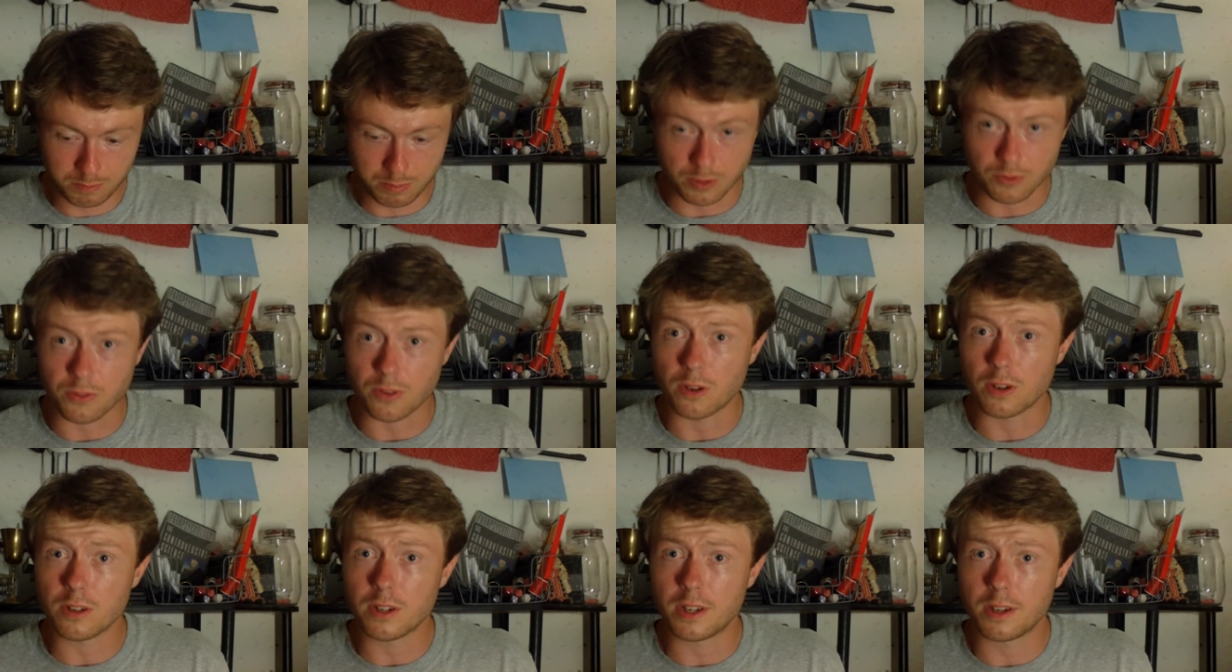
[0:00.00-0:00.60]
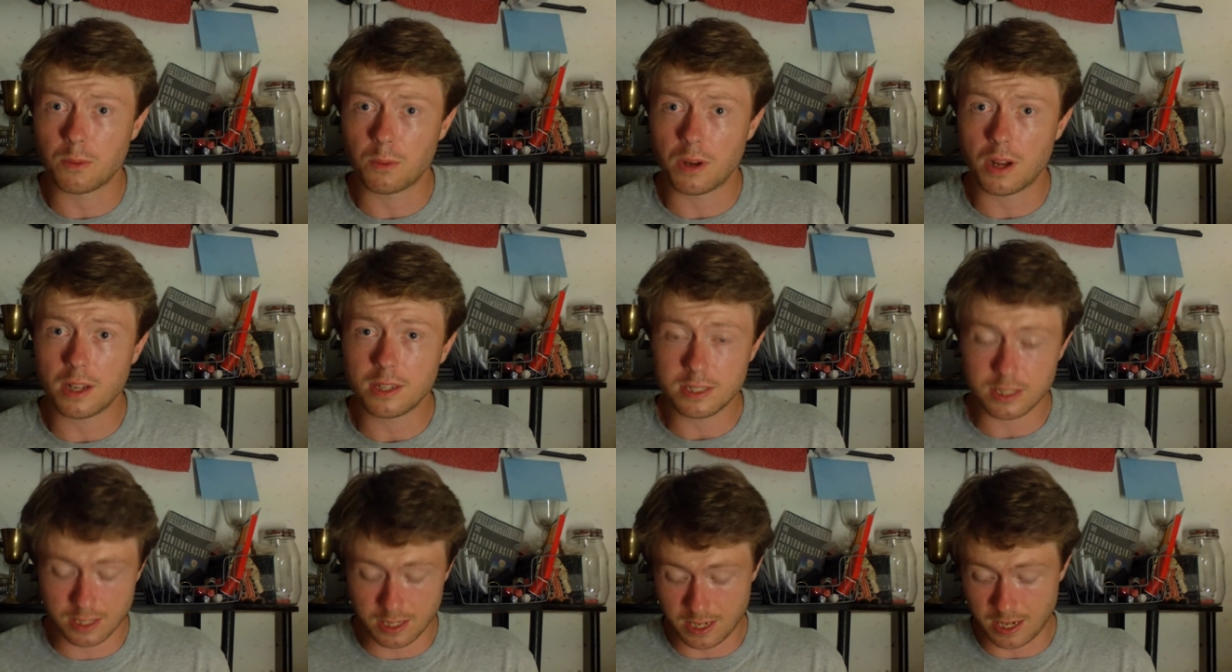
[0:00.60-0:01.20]
prefer in a
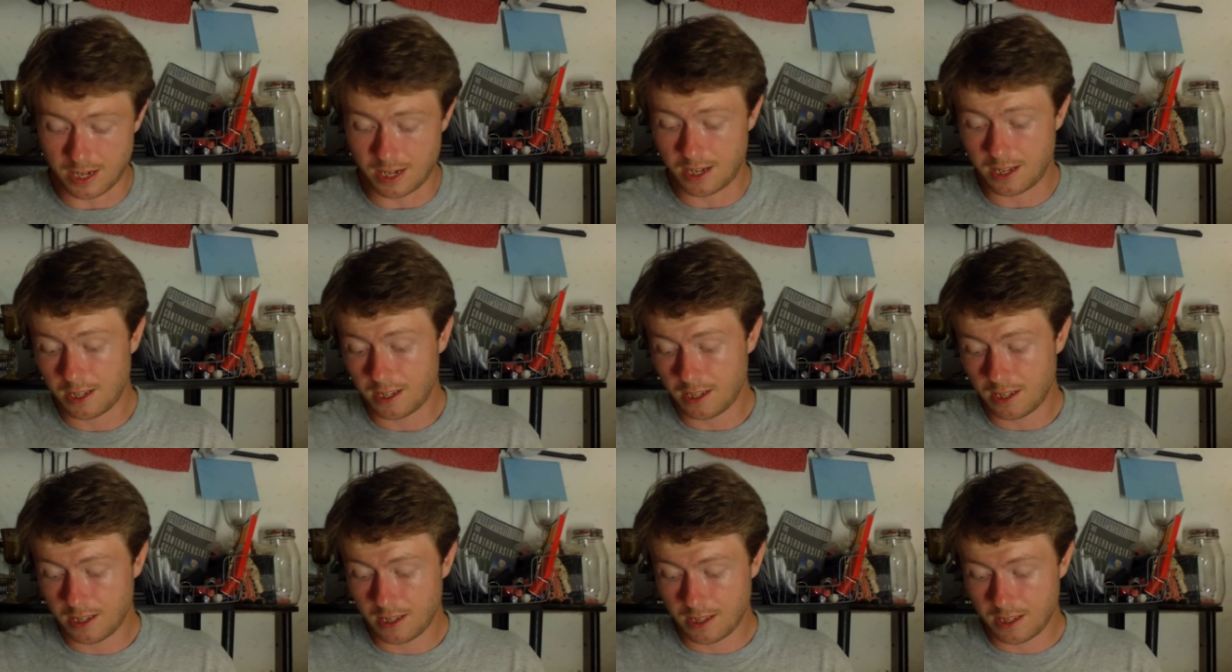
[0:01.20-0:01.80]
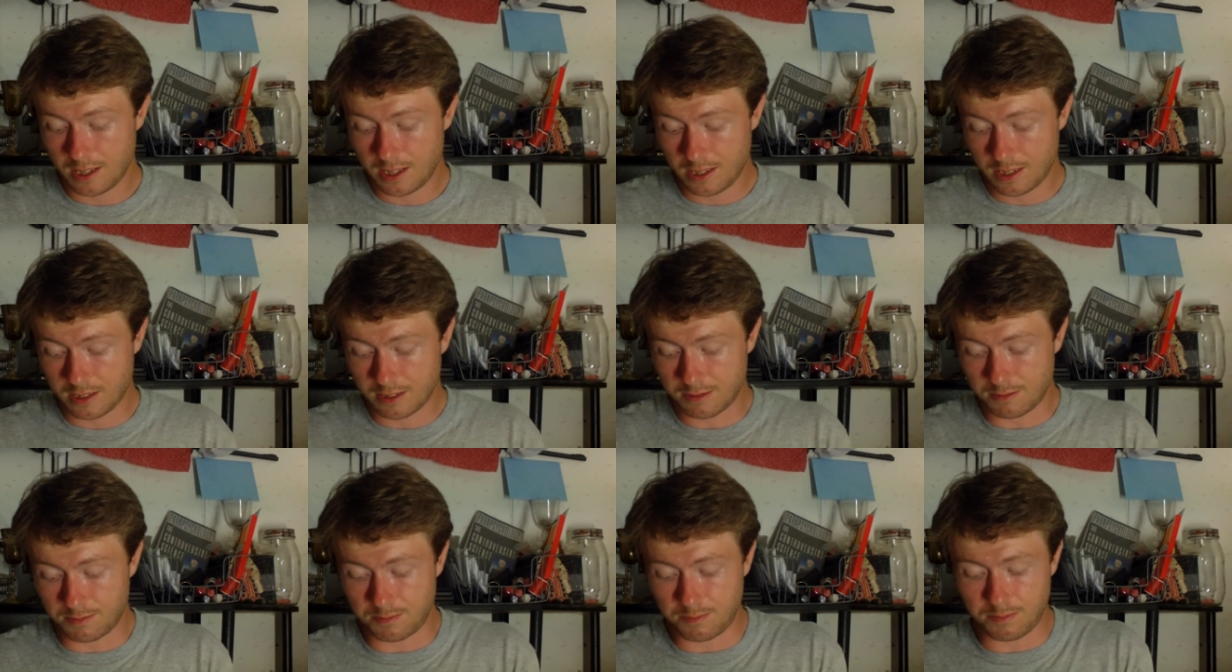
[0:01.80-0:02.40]
wand.
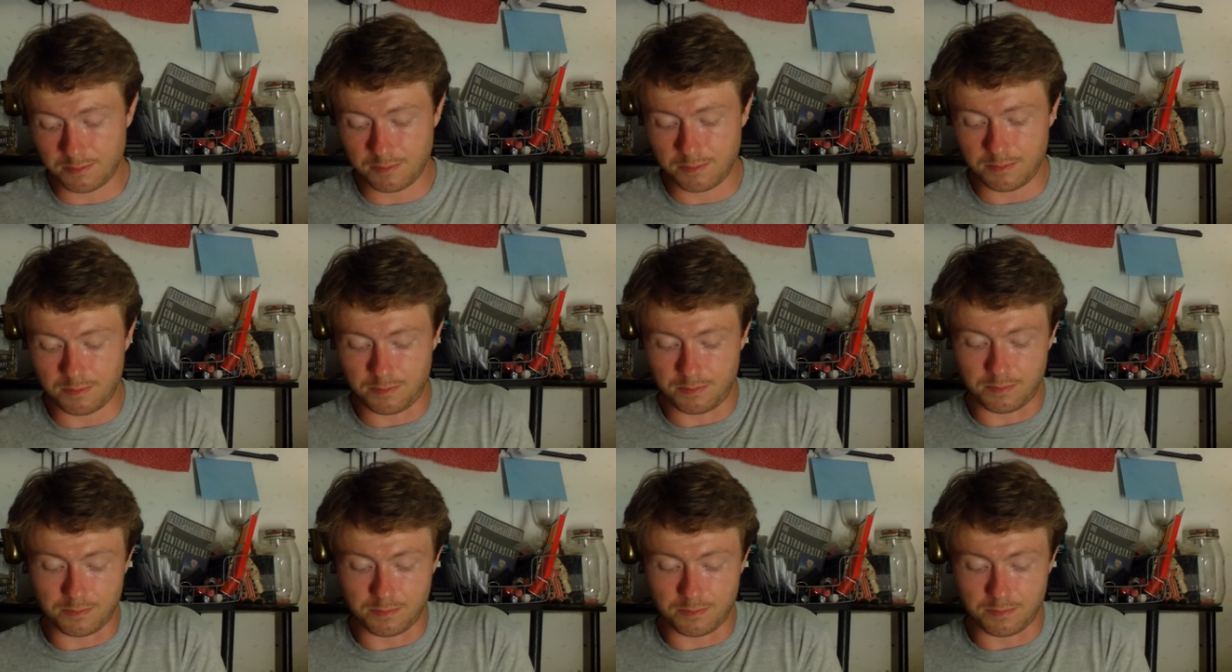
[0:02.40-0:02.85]
Uh,